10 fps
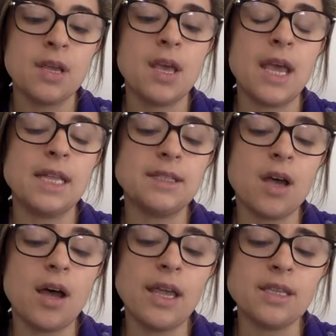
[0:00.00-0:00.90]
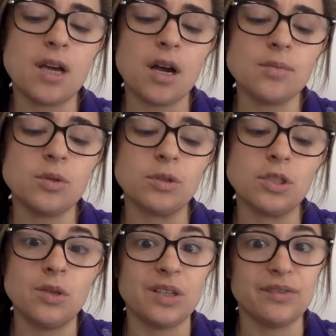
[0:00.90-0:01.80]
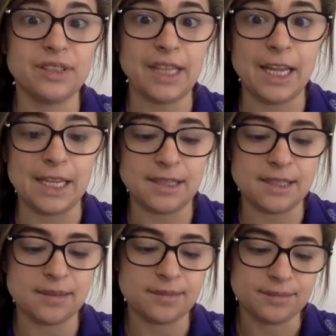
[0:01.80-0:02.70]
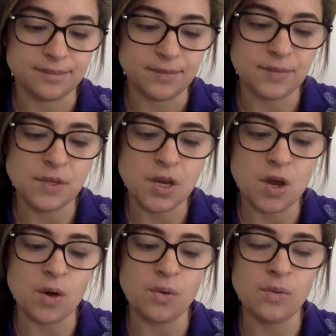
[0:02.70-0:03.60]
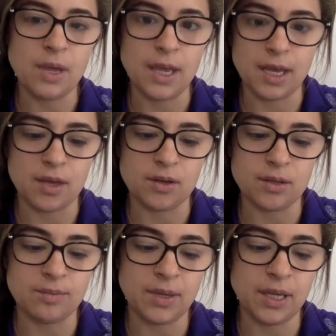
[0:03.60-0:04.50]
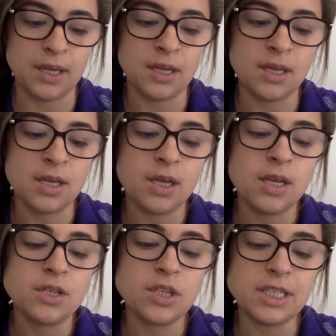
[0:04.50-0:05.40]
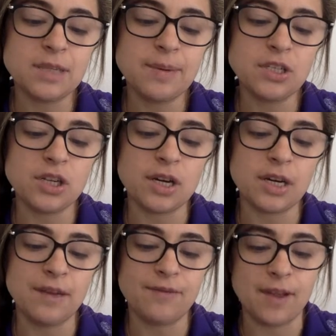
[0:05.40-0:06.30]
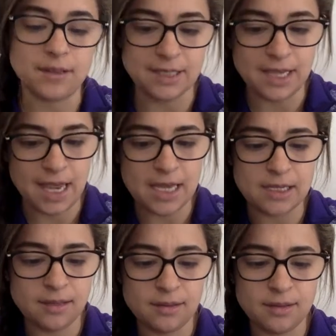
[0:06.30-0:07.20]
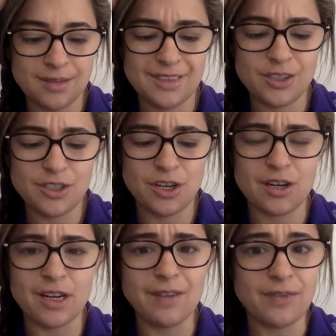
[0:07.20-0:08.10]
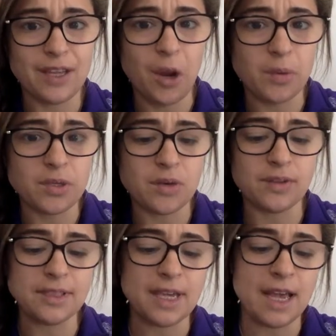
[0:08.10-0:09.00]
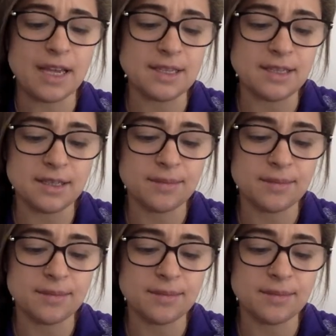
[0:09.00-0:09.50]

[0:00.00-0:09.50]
and saw his arms were two different lengths. No, it couldn't be. Just to be sure, he felt his head. Sure enough, it was oversized.